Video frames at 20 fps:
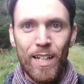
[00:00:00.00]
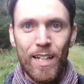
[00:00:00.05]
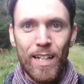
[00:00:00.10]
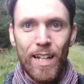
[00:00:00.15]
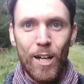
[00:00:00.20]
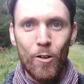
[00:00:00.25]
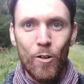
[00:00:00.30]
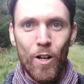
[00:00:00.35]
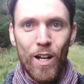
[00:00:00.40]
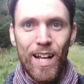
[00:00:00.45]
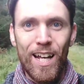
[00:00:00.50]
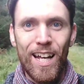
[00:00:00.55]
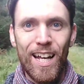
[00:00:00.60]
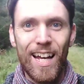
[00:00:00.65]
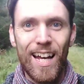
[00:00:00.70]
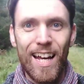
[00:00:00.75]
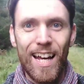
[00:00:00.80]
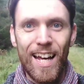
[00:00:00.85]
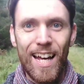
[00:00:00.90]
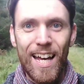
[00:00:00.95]
Now,
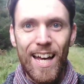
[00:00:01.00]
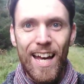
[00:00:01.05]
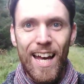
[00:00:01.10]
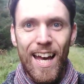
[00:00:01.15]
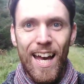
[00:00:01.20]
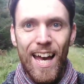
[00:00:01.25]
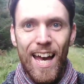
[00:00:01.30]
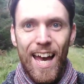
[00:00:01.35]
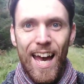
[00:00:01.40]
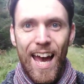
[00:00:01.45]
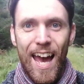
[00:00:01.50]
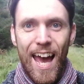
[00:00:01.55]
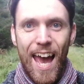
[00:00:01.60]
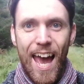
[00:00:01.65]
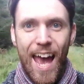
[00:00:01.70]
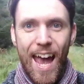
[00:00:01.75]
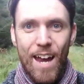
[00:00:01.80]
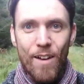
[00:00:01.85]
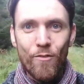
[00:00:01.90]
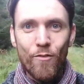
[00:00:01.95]

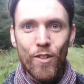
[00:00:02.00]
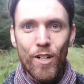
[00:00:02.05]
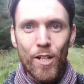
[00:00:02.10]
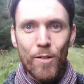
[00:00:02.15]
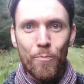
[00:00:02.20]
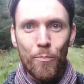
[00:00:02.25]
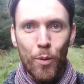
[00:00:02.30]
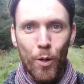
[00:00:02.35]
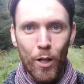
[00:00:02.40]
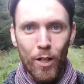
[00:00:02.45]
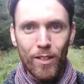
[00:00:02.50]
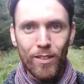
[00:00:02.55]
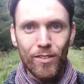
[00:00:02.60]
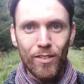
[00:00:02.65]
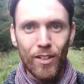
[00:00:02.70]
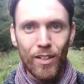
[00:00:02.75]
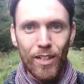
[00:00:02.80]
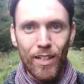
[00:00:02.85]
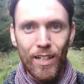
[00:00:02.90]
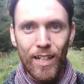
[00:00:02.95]
every
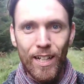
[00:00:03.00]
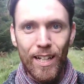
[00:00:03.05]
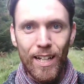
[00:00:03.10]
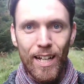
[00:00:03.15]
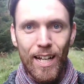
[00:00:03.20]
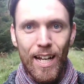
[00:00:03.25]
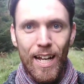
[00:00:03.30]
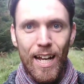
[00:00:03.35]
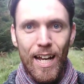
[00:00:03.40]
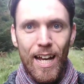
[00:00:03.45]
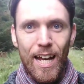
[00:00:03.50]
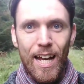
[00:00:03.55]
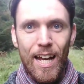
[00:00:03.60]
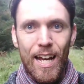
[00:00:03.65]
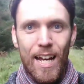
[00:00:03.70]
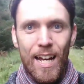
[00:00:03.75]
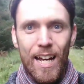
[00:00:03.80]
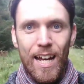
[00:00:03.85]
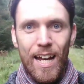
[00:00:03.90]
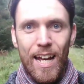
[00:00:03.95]
person
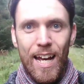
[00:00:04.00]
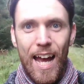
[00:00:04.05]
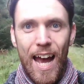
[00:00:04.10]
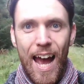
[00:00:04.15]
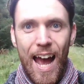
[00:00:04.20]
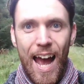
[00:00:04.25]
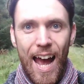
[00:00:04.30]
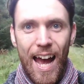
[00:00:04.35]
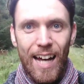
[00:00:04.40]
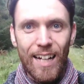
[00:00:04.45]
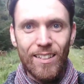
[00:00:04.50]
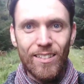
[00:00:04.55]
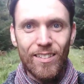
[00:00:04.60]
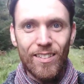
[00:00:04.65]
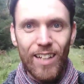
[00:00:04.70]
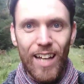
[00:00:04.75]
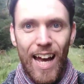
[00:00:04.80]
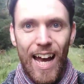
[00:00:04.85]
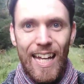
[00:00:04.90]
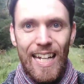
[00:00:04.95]
has
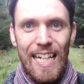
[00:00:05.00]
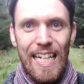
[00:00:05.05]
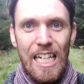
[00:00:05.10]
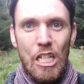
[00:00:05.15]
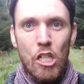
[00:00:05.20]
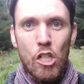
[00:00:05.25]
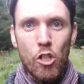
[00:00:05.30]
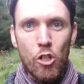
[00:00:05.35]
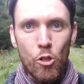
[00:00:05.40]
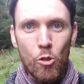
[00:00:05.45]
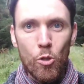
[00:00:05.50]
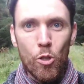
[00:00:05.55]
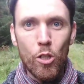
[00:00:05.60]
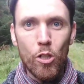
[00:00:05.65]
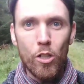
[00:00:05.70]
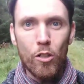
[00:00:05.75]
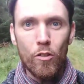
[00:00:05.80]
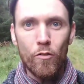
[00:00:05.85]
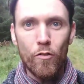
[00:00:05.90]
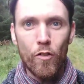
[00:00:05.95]
an
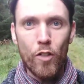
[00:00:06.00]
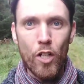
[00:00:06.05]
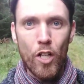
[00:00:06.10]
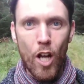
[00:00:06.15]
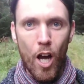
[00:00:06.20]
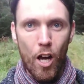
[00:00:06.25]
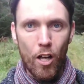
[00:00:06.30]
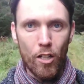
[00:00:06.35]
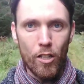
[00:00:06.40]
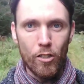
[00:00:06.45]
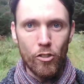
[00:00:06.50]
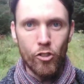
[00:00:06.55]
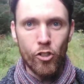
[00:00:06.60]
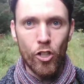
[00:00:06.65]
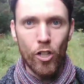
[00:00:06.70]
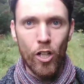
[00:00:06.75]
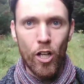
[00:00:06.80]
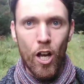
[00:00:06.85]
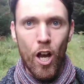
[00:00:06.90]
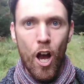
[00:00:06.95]
intuitive
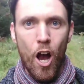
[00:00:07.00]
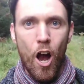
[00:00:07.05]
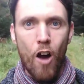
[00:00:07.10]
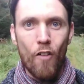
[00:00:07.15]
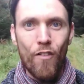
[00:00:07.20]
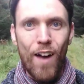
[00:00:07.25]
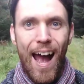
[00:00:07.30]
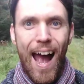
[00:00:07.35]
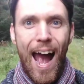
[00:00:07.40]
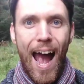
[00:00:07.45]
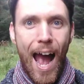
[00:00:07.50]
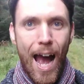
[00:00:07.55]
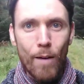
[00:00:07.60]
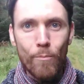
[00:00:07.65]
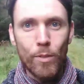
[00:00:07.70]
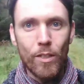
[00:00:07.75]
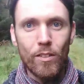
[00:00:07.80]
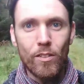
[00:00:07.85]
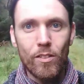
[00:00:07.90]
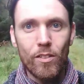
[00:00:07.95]
knowledge of
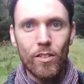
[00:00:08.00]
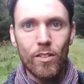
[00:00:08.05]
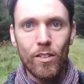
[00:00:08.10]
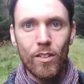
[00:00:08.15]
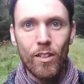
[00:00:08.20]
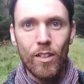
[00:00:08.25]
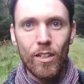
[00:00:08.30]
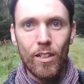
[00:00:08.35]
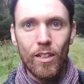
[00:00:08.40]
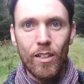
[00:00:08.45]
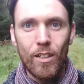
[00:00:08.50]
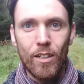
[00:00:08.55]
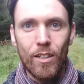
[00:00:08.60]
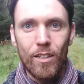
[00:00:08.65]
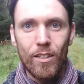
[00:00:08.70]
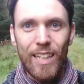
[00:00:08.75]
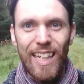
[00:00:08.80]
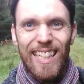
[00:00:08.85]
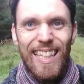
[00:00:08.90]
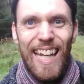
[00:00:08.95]
habits
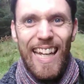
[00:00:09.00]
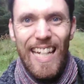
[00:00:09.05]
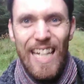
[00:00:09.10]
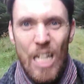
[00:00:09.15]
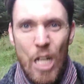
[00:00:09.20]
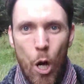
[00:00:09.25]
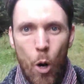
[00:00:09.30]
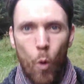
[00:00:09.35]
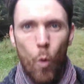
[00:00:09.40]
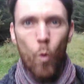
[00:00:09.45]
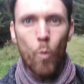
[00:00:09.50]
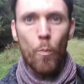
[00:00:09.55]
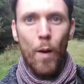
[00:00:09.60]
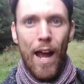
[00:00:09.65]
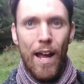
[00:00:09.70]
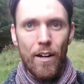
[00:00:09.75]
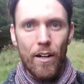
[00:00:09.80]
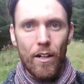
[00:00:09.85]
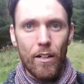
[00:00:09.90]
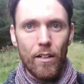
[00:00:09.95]
that they know
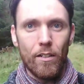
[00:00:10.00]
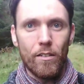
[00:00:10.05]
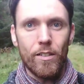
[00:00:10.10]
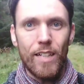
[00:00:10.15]
better.